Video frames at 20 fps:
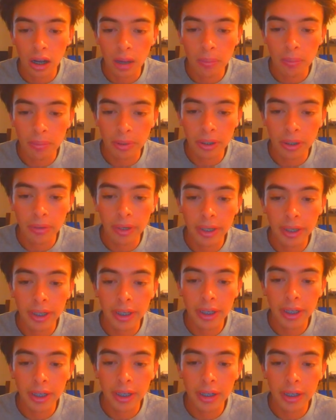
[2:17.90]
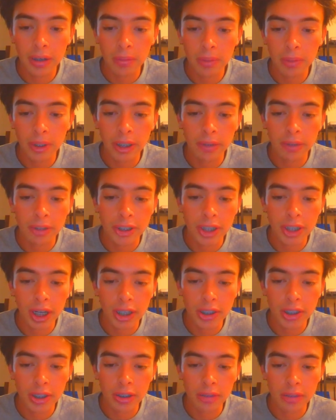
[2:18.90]
print right here, we get a
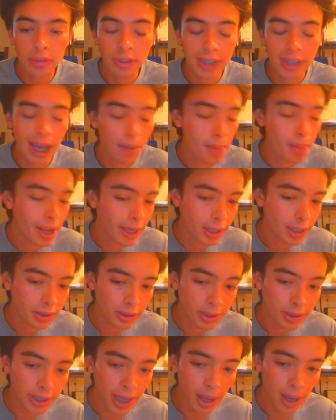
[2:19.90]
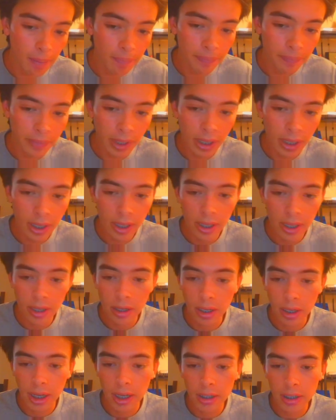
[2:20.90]
rejection, we tap back into the gap,
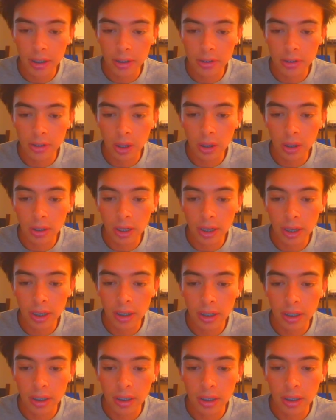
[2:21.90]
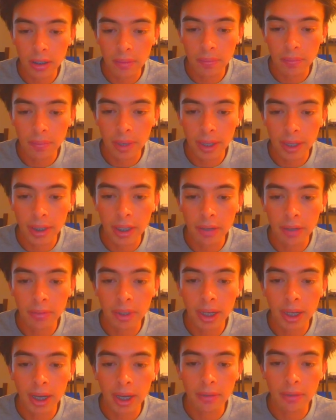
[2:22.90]
kind of consolidate, and then we
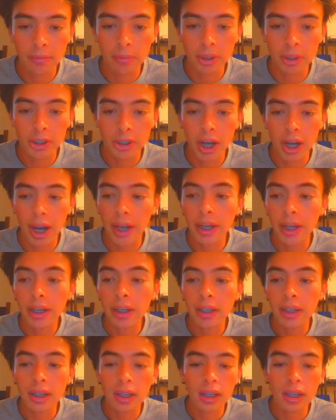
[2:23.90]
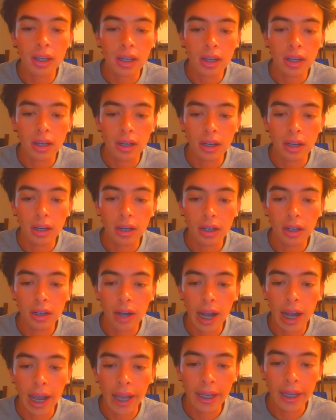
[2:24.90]
kind of push higher.
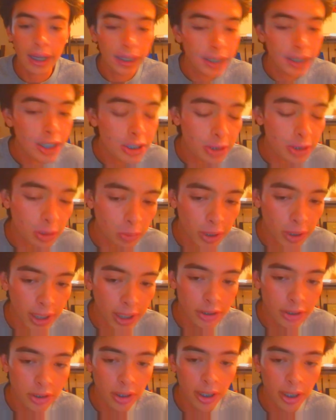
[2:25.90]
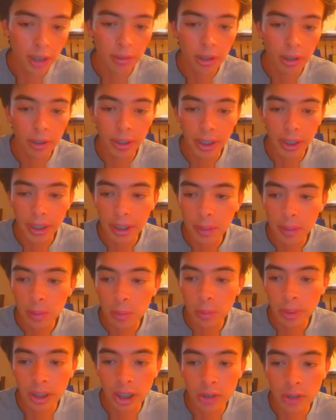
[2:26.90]
I initially would enter like around here, but
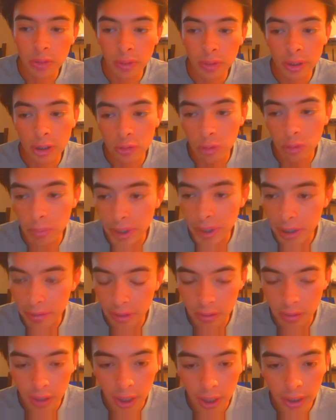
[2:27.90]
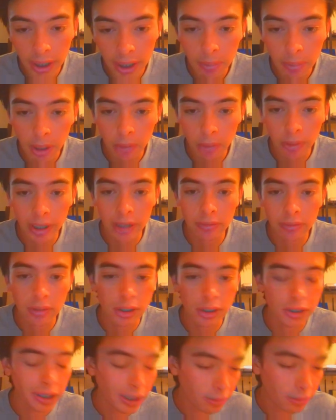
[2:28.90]
because we're in this 1 minute fair value gap, I waited for
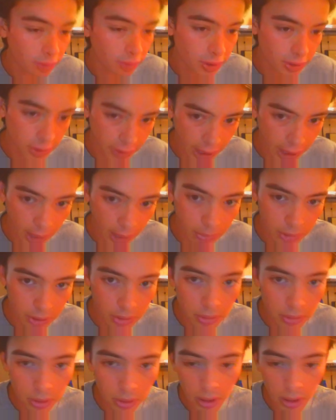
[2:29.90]
us to inverse this gap too.